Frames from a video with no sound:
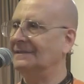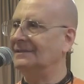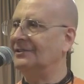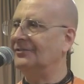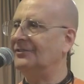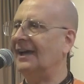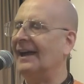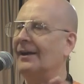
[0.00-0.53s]

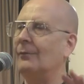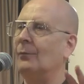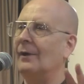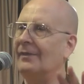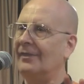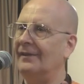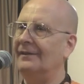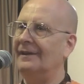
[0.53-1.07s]
decided
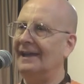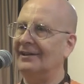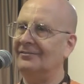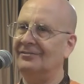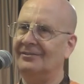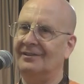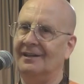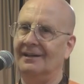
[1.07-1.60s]
what the
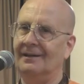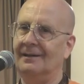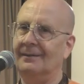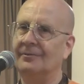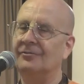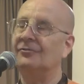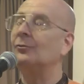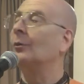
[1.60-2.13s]
next
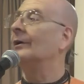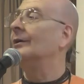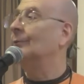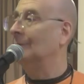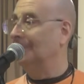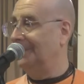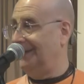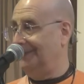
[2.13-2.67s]
story
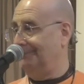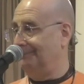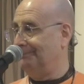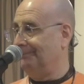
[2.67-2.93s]
will be.